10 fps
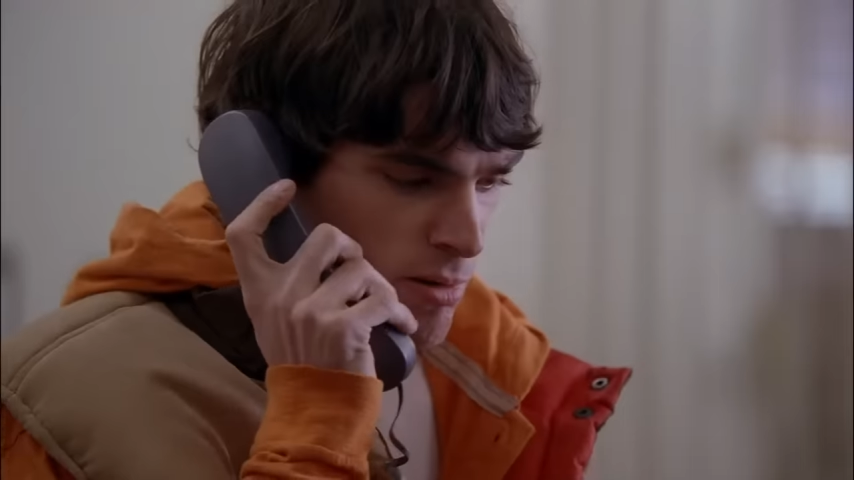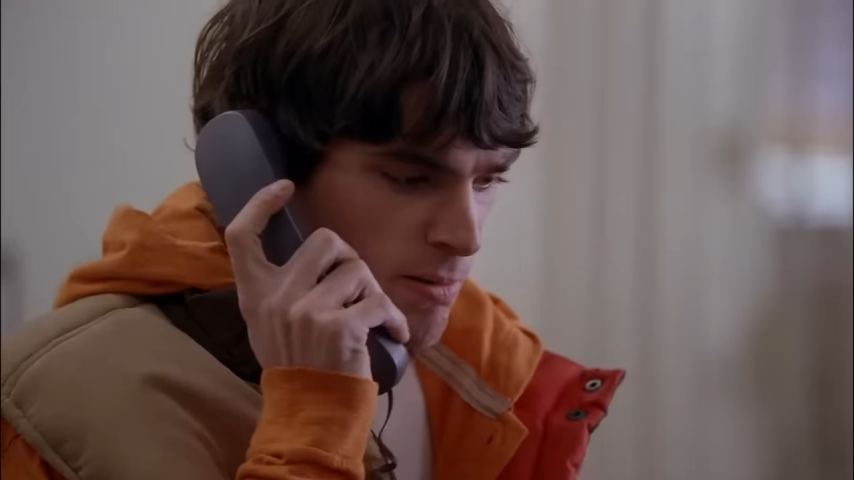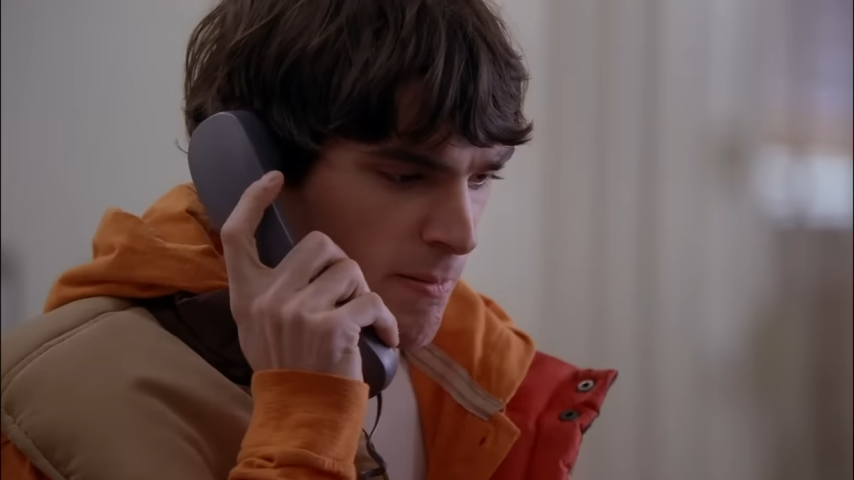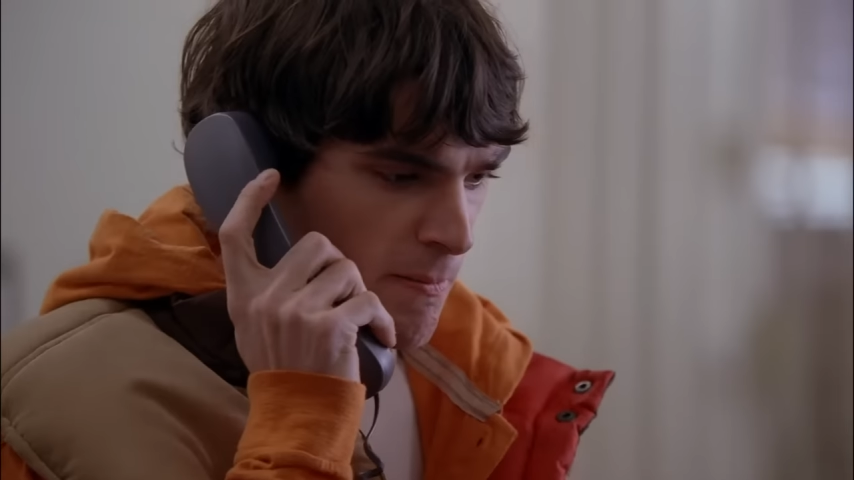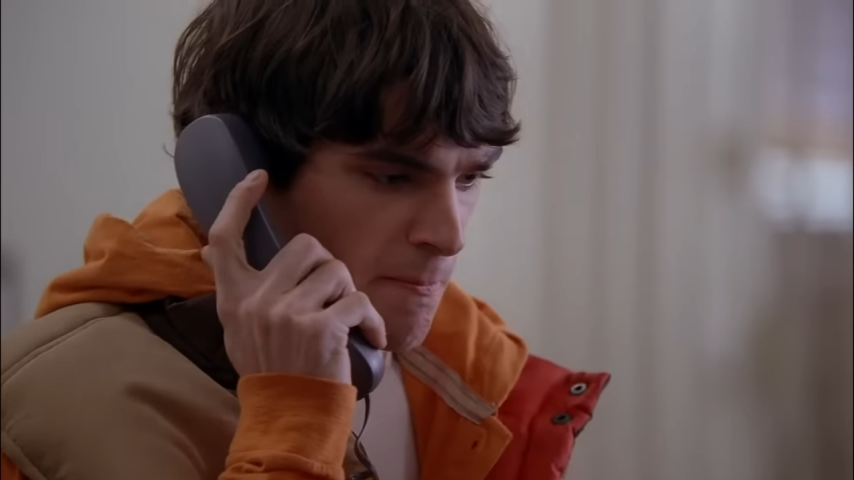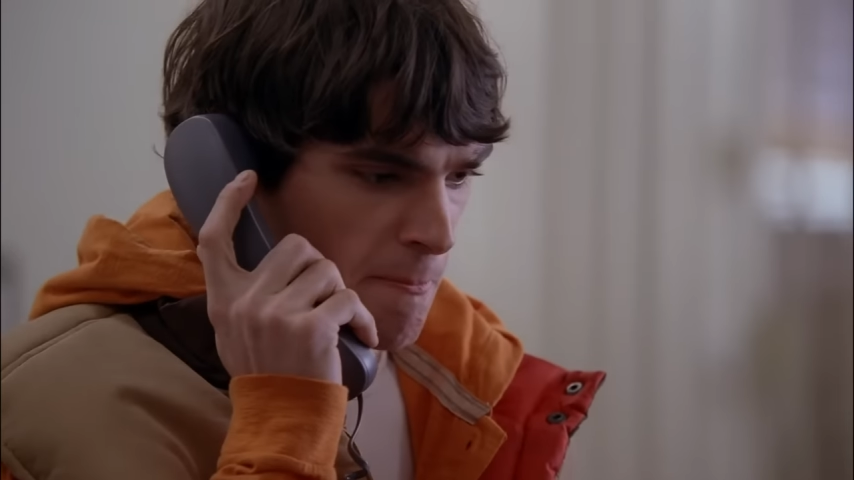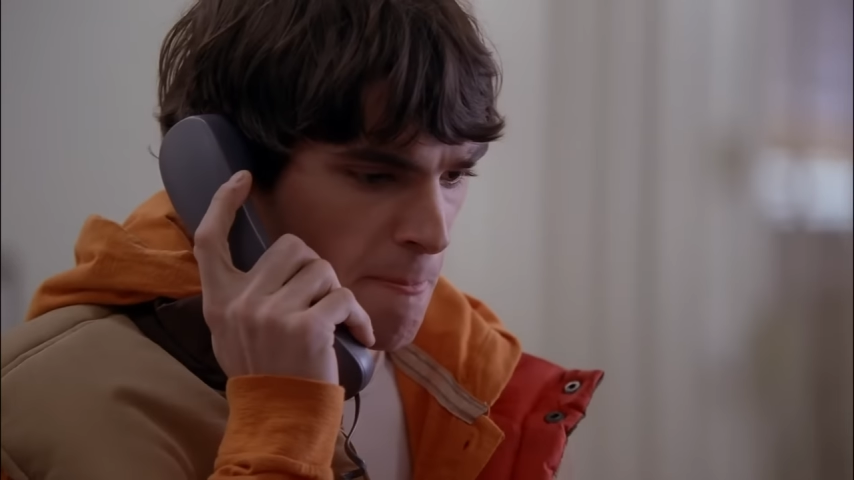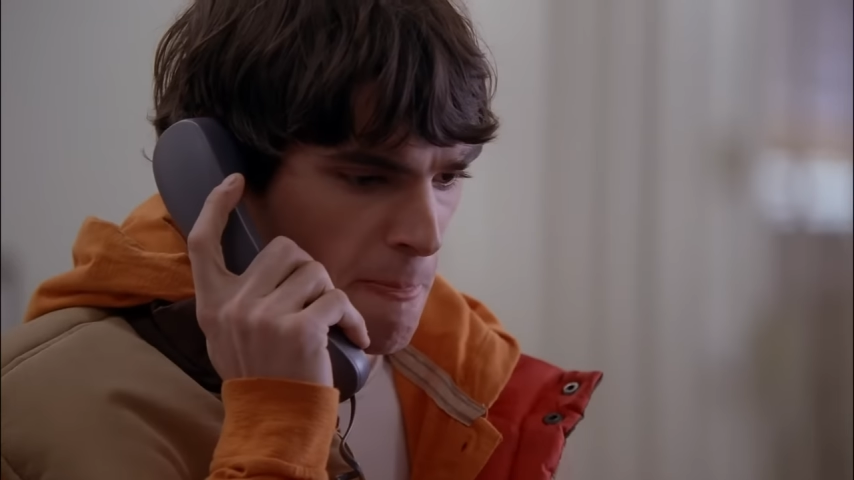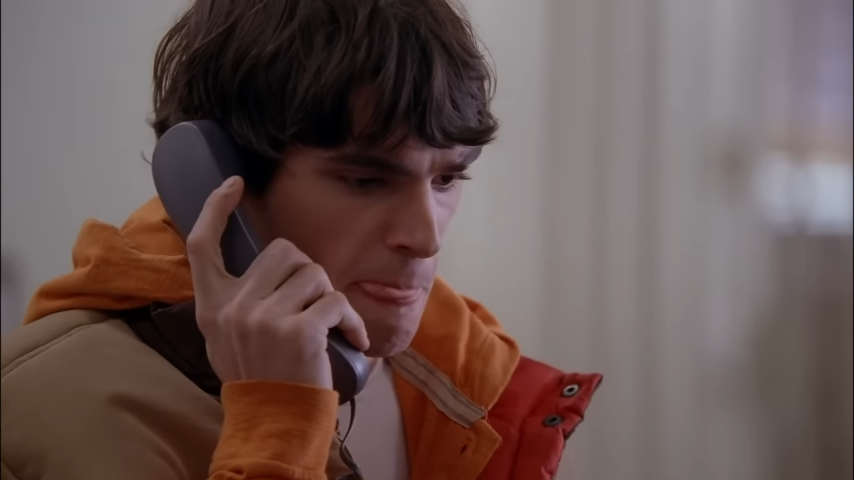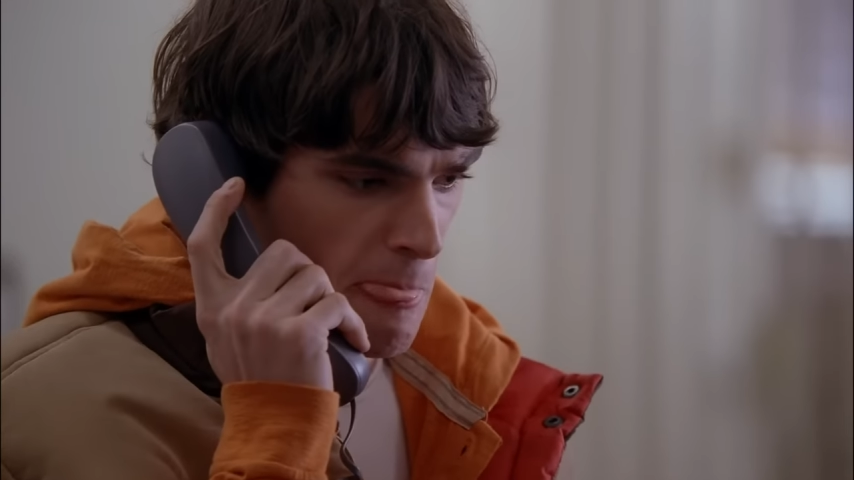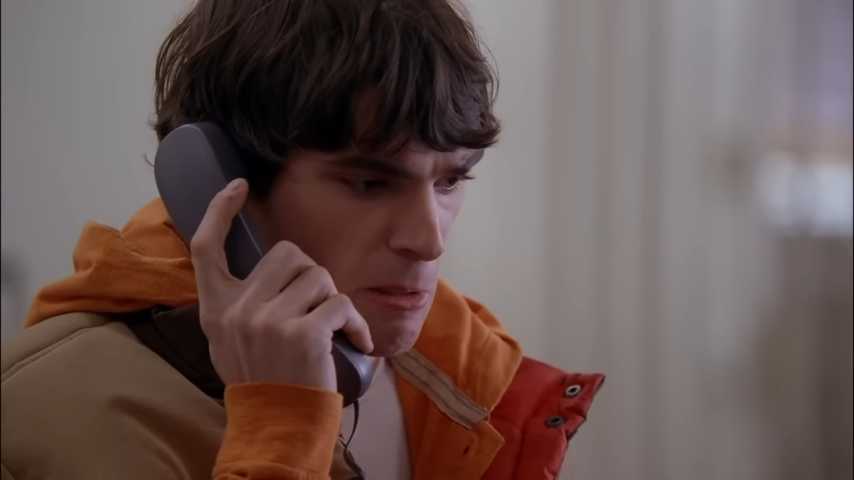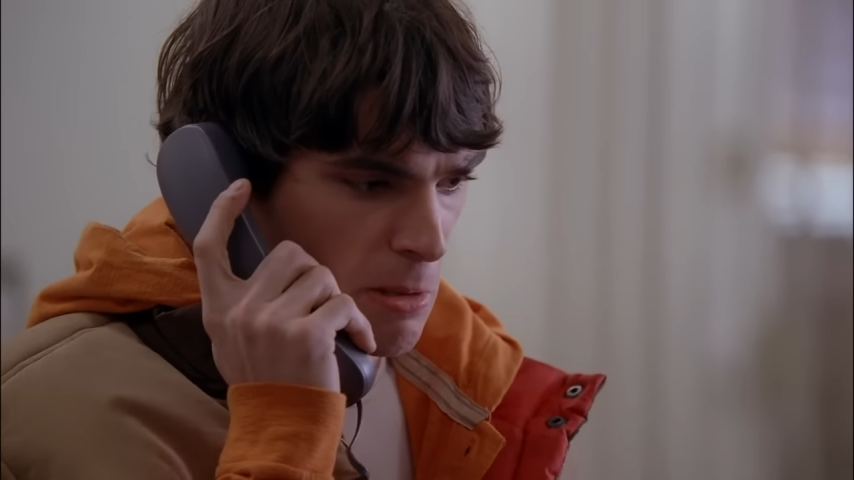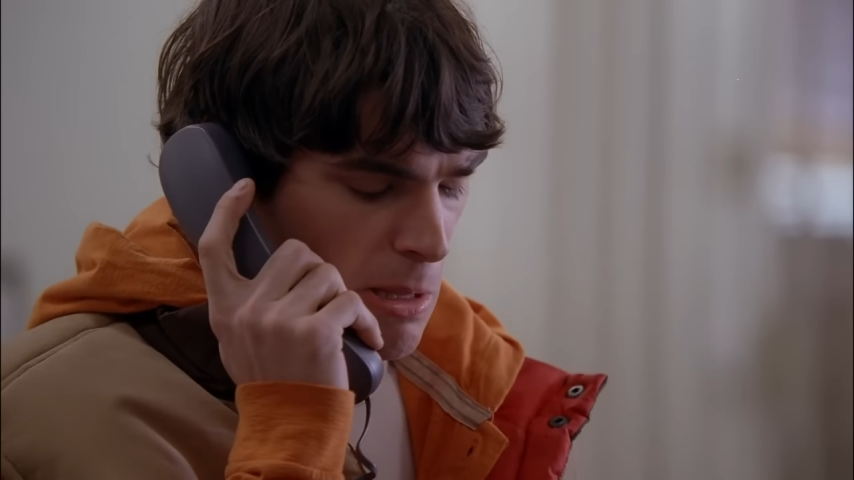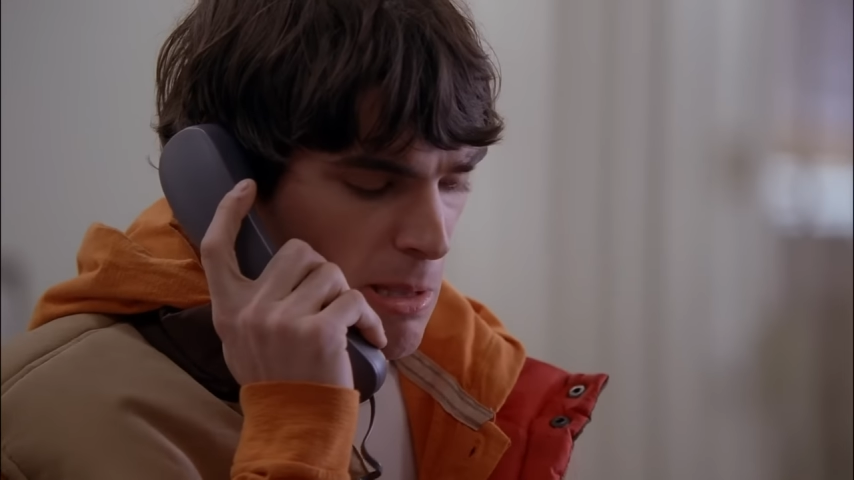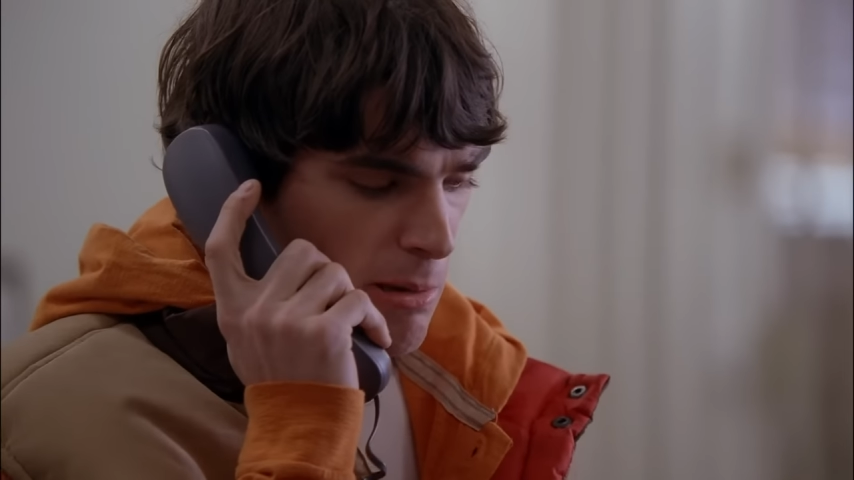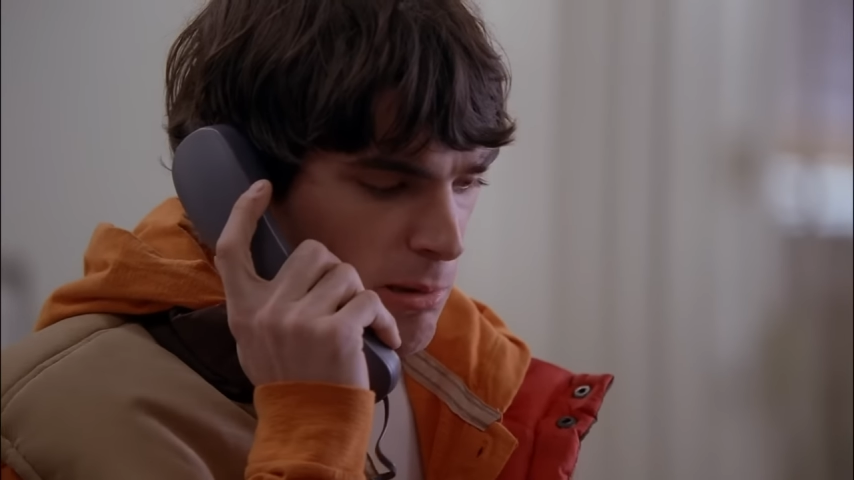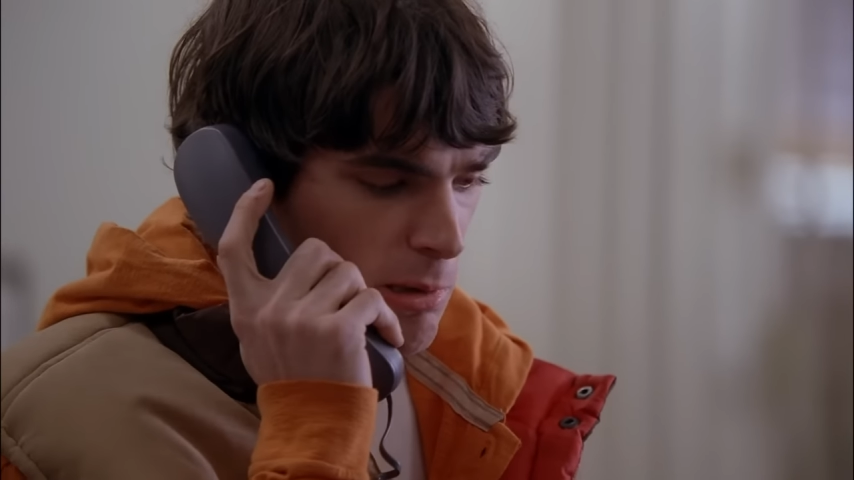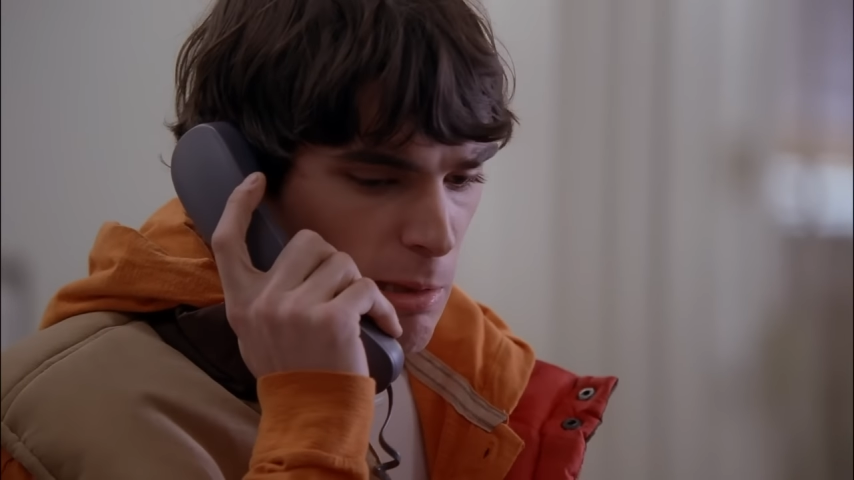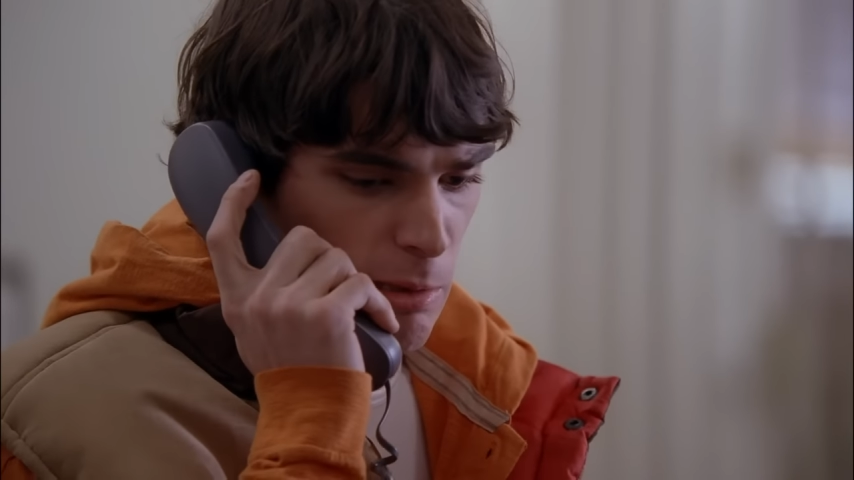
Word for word: Hey there. Y